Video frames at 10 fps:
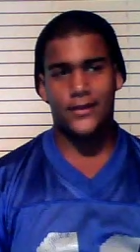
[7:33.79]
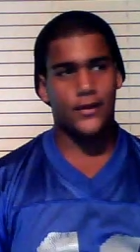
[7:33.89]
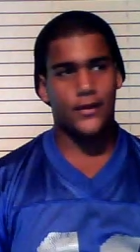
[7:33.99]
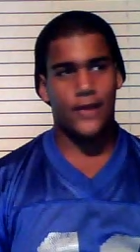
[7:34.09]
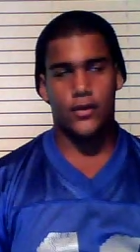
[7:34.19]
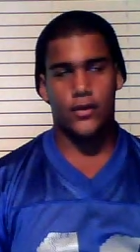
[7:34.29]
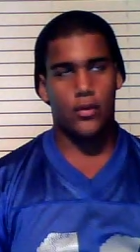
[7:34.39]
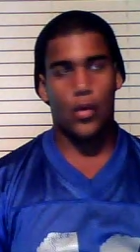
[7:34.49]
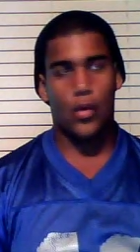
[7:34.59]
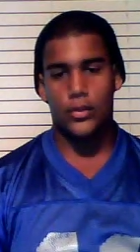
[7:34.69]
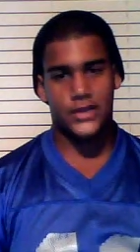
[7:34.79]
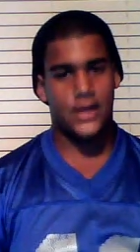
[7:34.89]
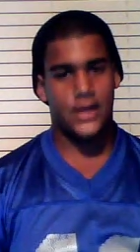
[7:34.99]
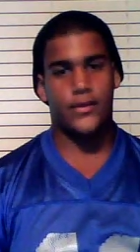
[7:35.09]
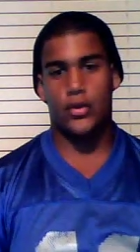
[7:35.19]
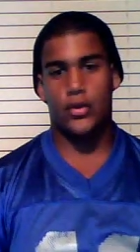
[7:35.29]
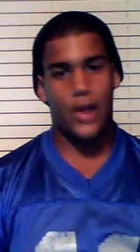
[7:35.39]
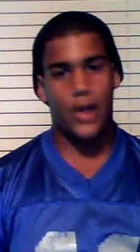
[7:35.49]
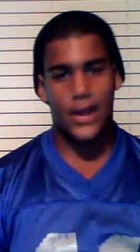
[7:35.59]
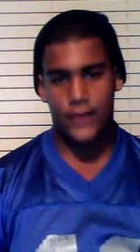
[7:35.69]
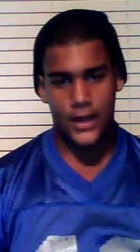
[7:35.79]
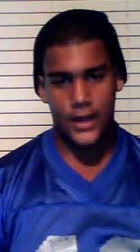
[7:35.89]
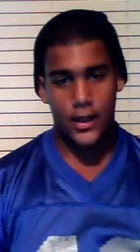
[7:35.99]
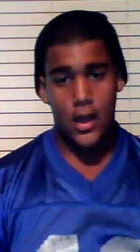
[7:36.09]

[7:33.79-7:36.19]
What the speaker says: They're having a horrible time. They cry every day.